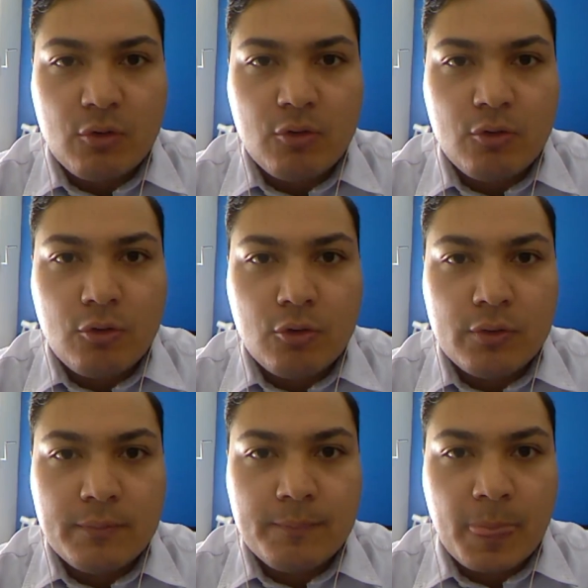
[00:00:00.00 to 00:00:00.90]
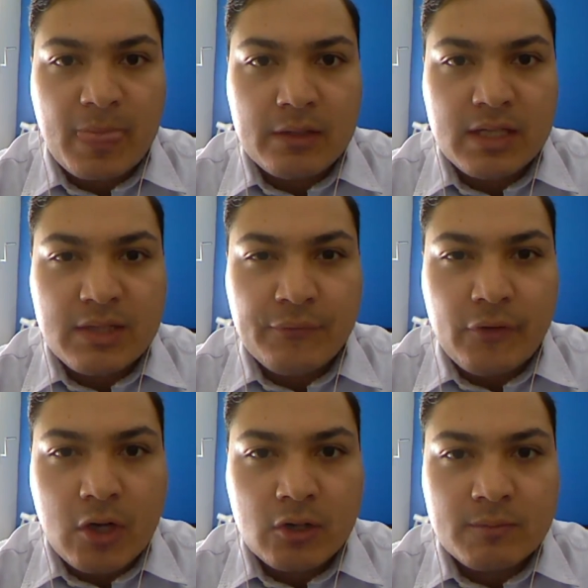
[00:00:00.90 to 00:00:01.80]
or the
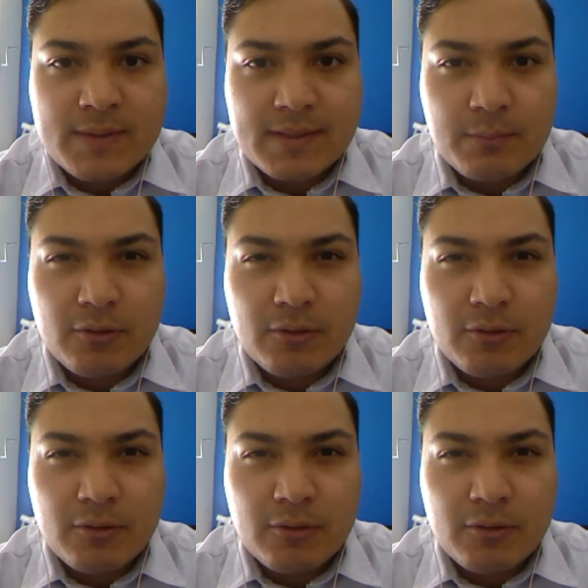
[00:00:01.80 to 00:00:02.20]
environments are